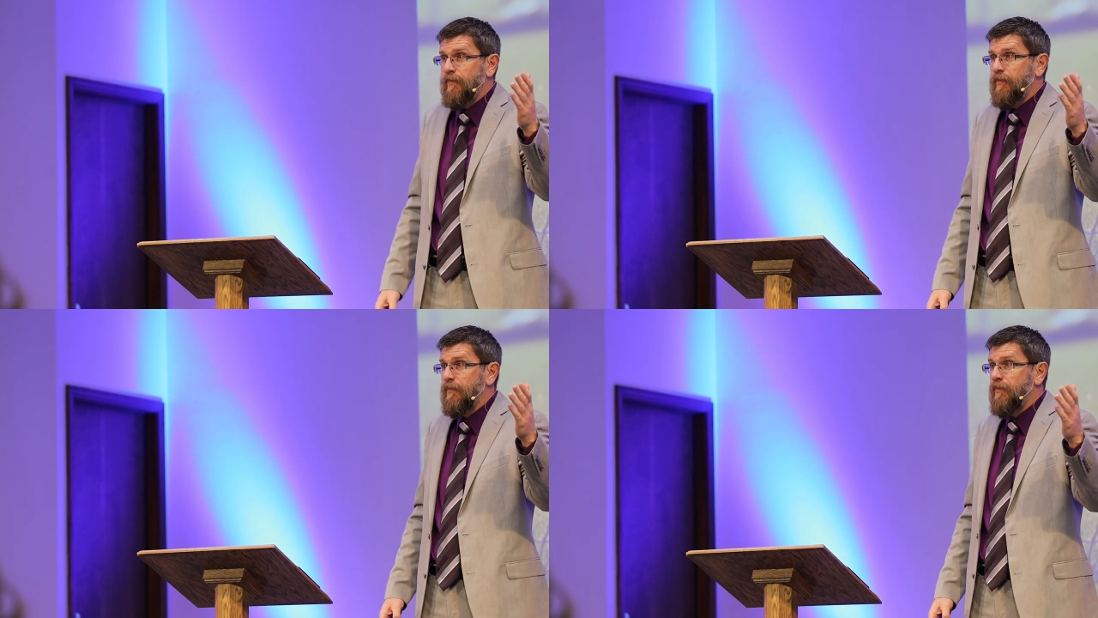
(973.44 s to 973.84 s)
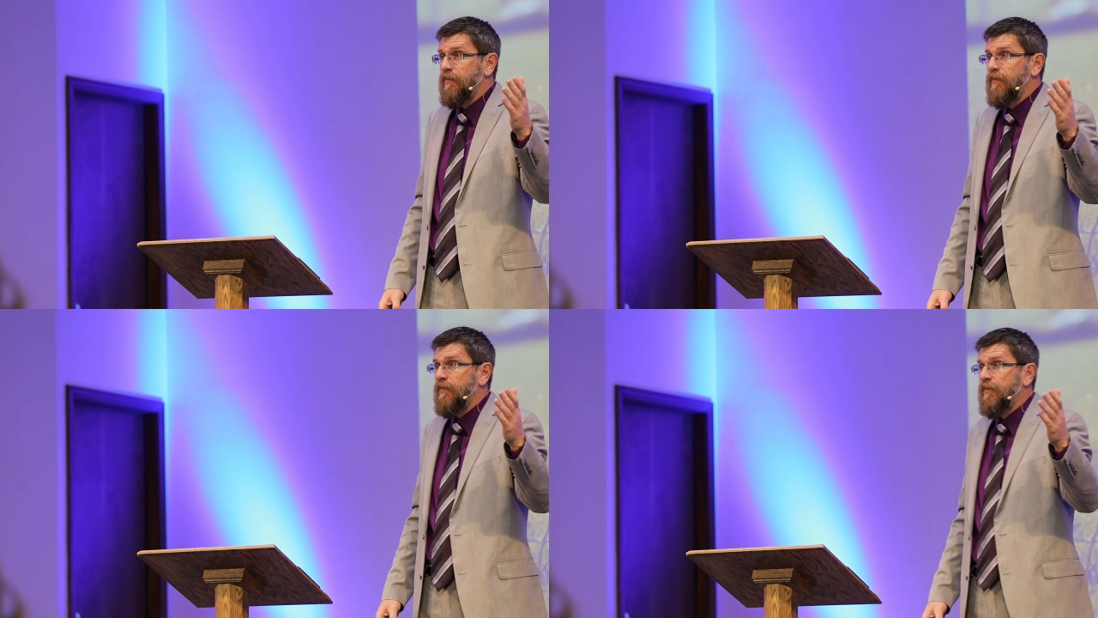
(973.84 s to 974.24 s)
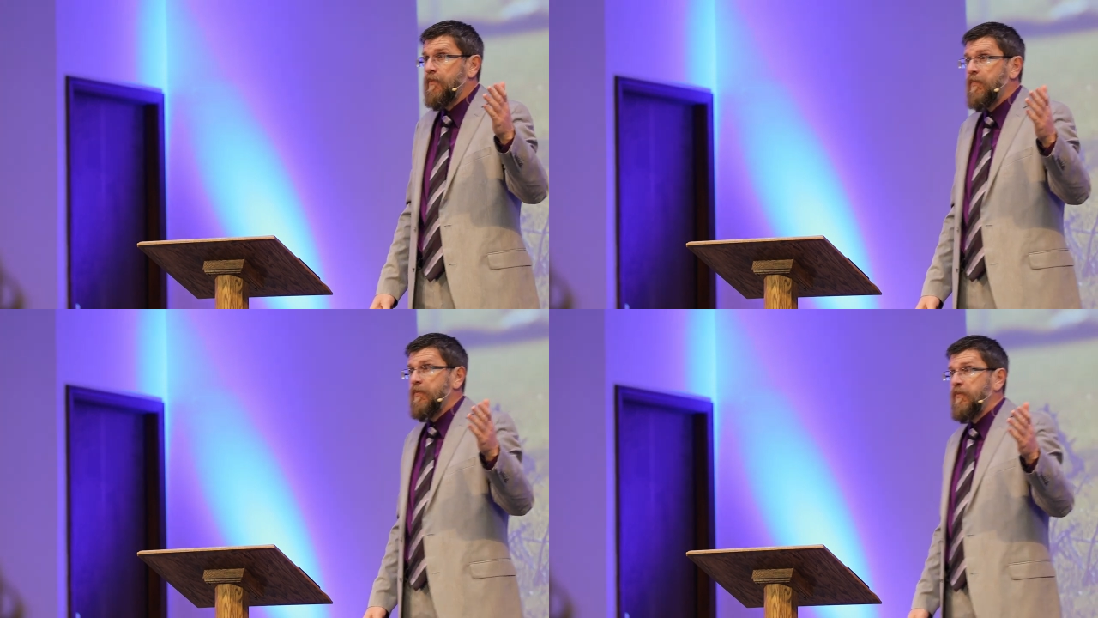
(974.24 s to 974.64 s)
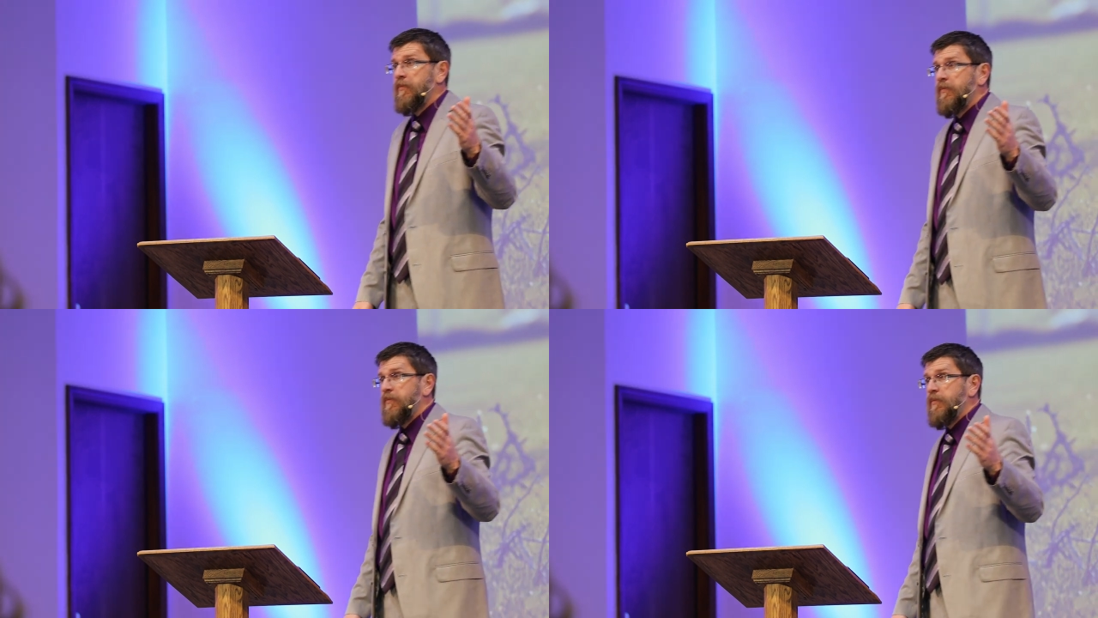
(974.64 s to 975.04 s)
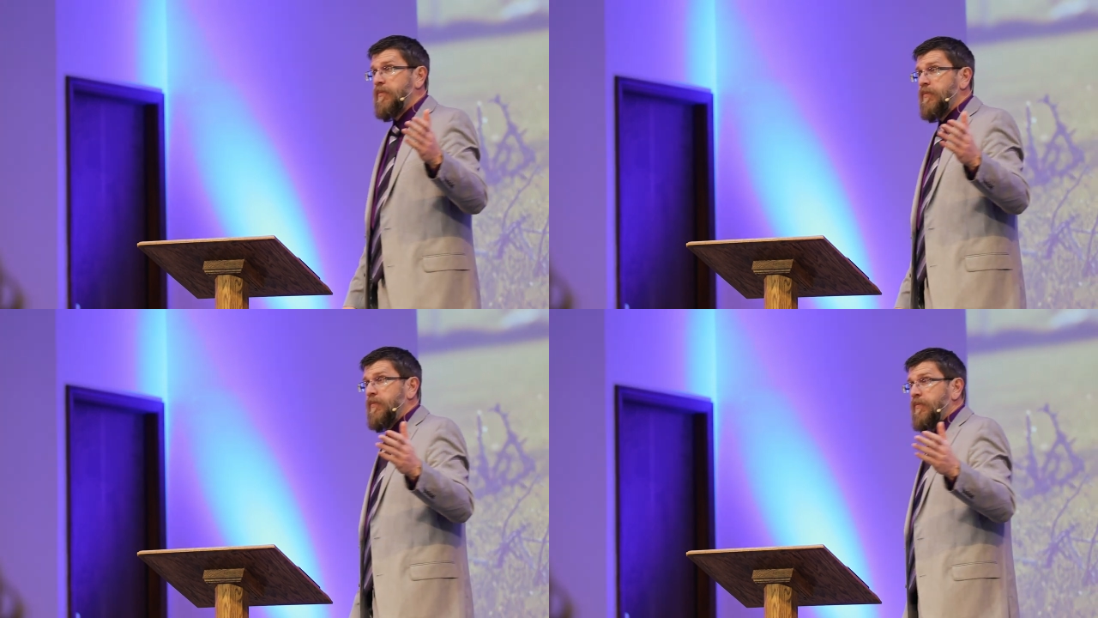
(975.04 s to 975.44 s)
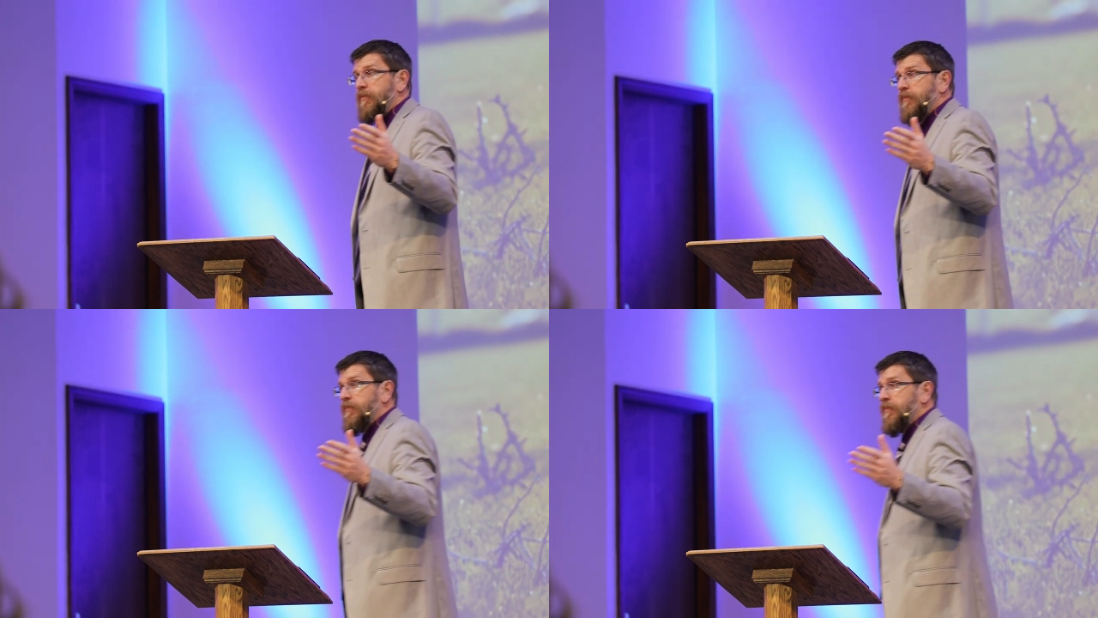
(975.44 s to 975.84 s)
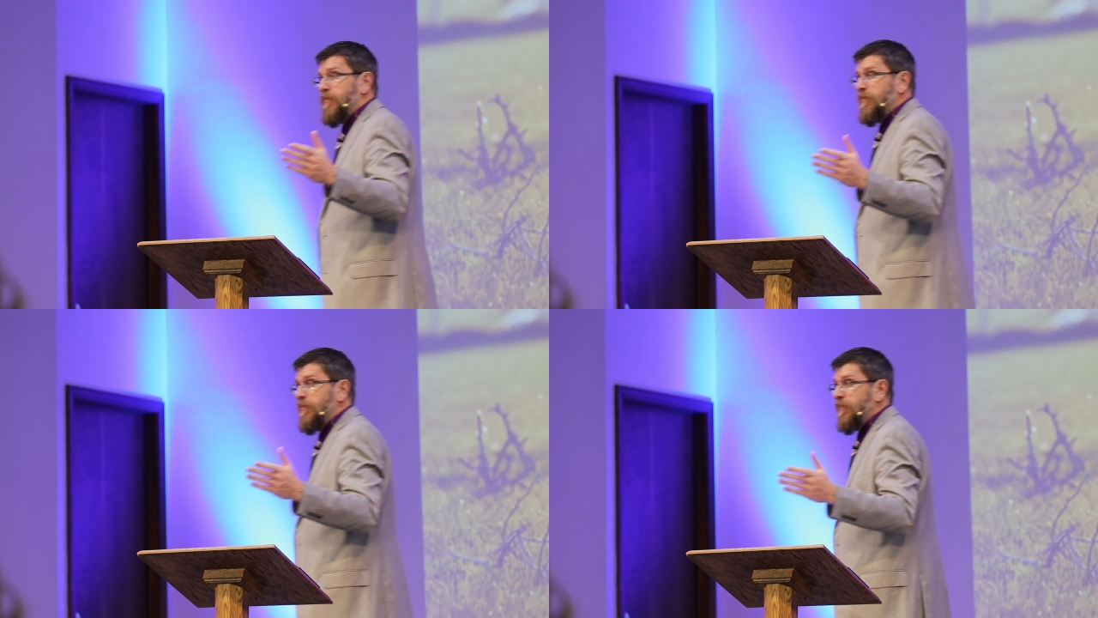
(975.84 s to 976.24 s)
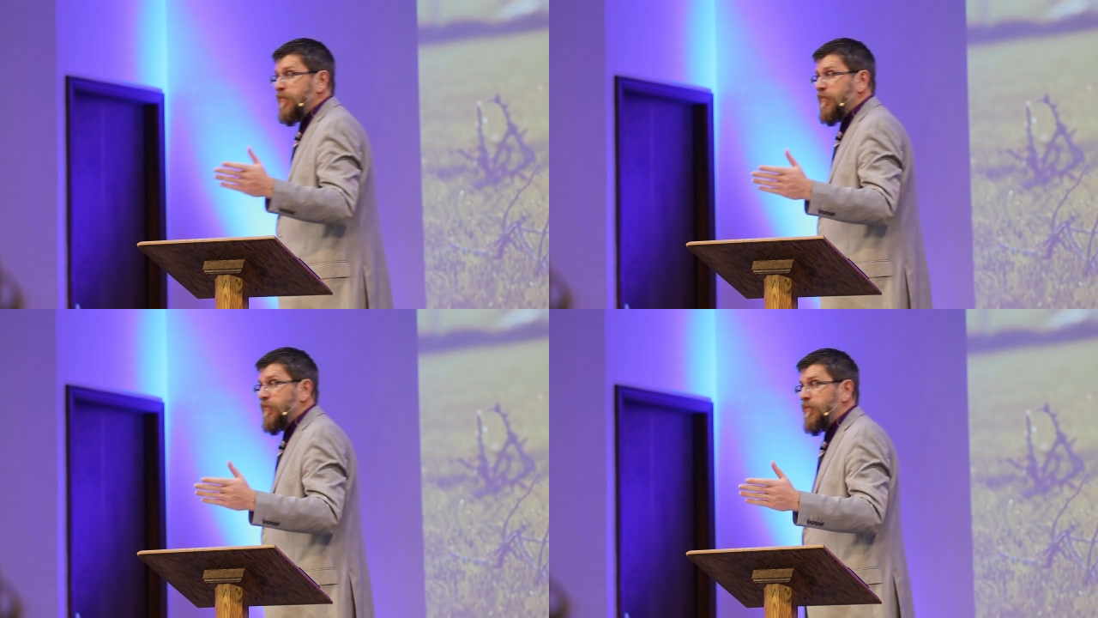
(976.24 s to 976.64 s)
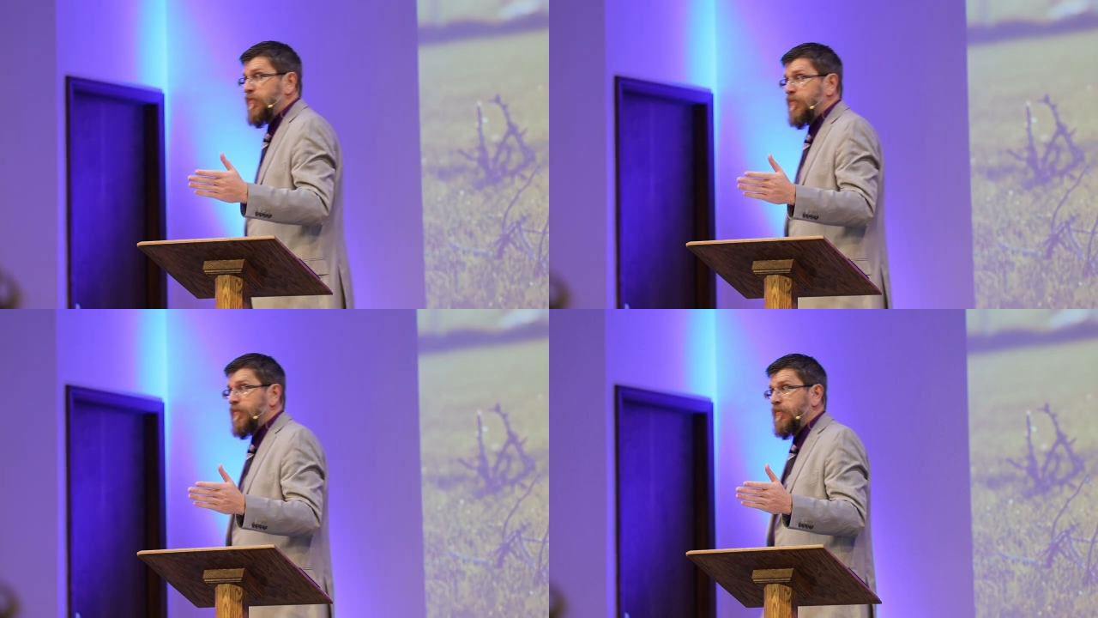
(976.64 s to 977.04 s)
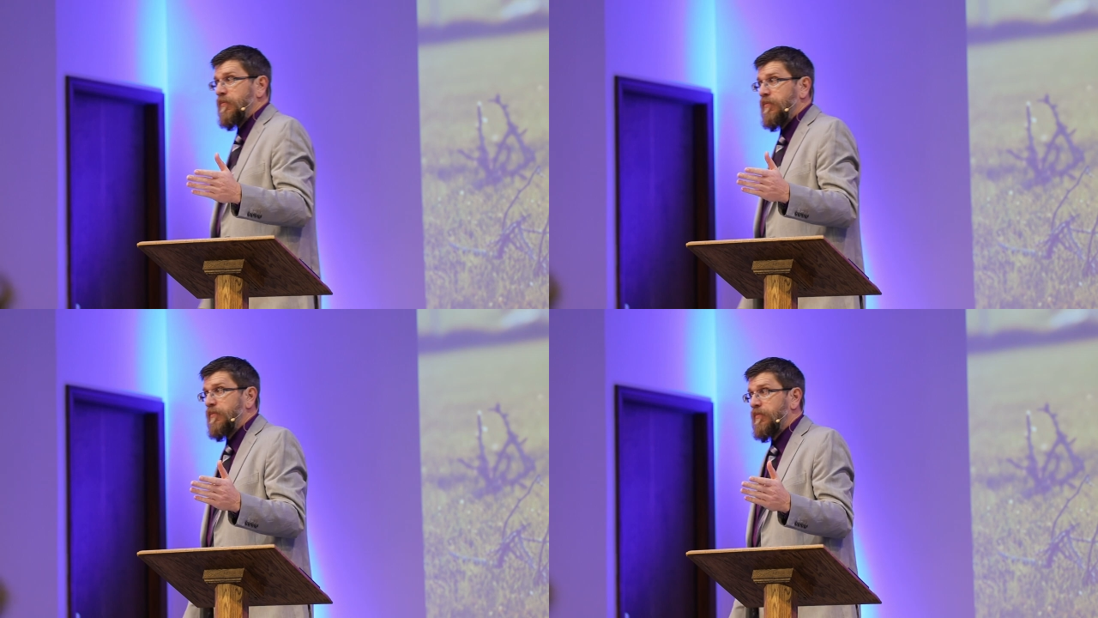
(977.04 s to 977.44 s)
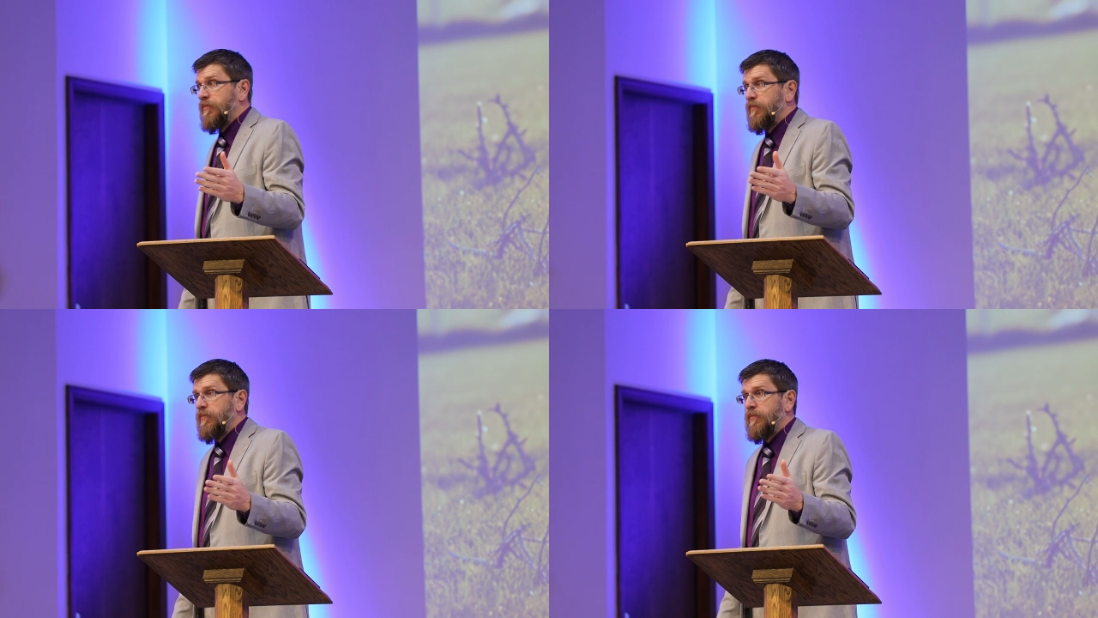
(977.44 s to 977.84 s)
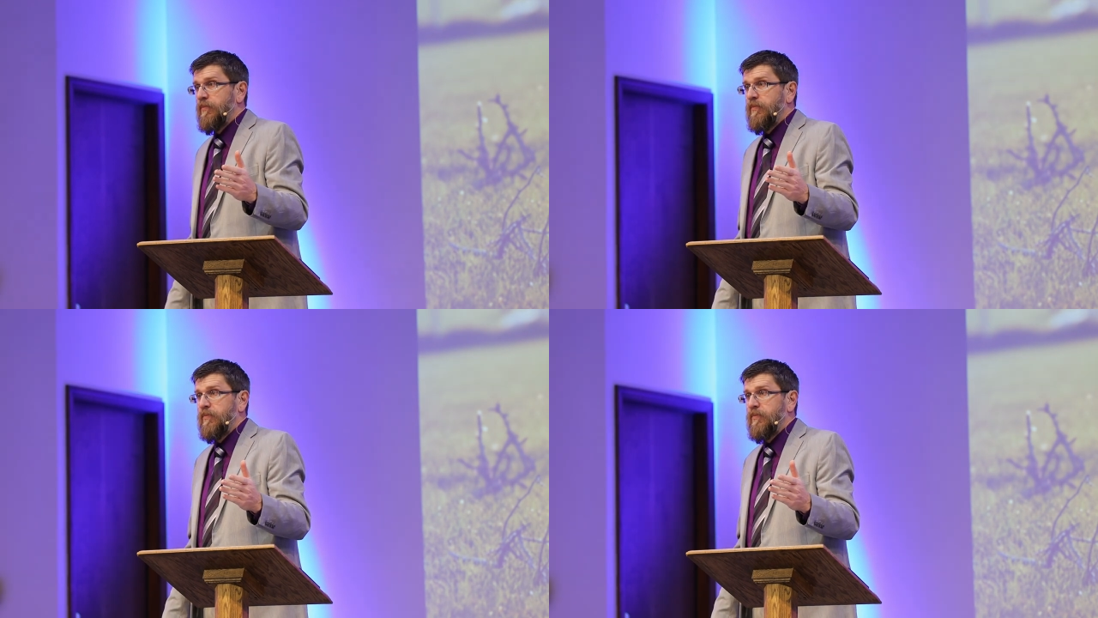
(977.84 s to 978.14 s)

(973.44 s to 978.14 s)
No one is speaking in this clip.